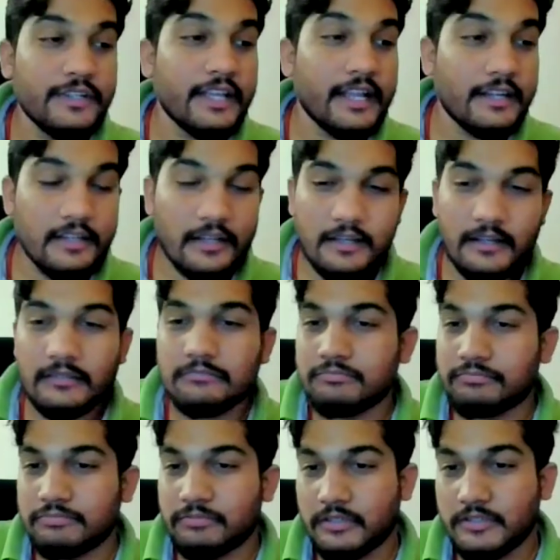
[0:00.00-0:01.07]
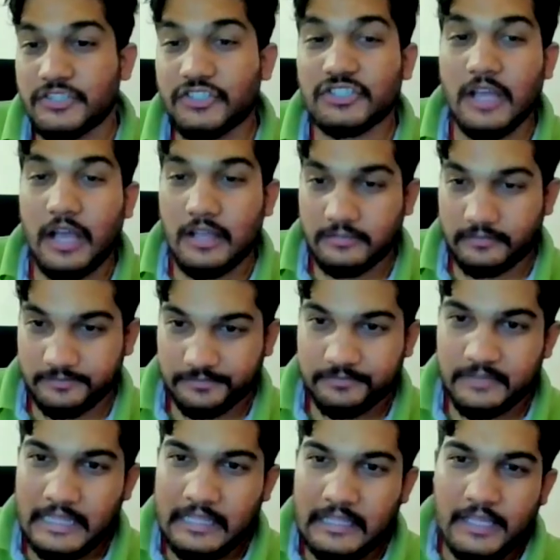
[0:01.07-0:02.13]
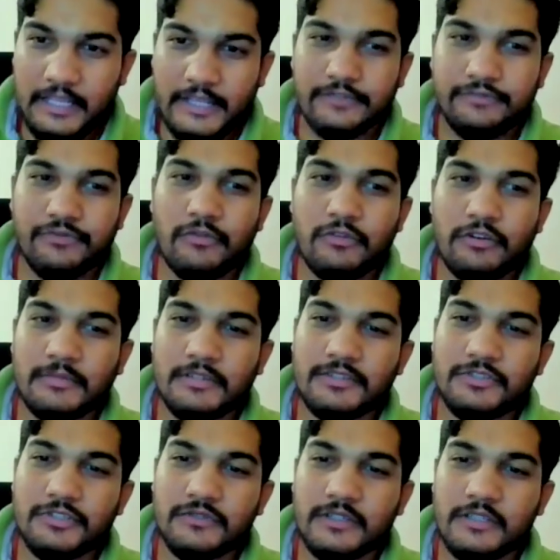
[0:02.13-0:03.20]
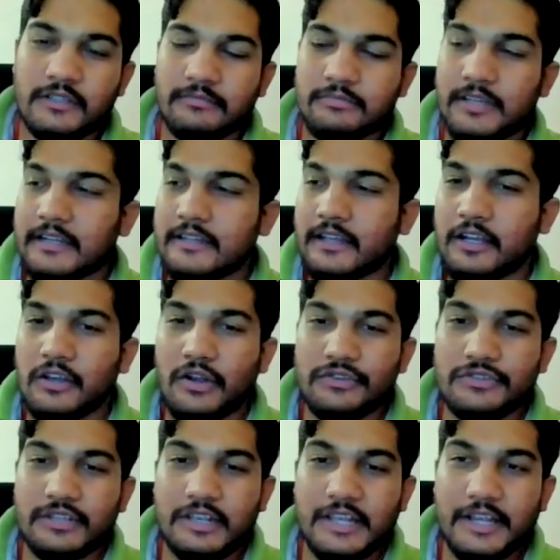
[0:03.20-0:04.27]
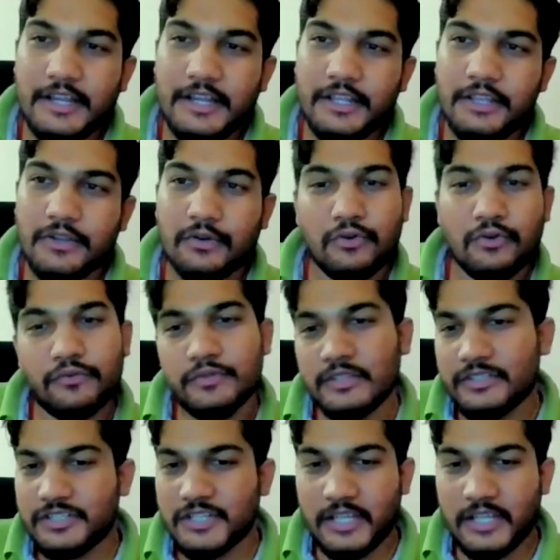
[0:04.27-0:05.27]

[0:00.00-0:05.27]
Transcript: you will get a rishta in four yeah. months you will get across a lady who will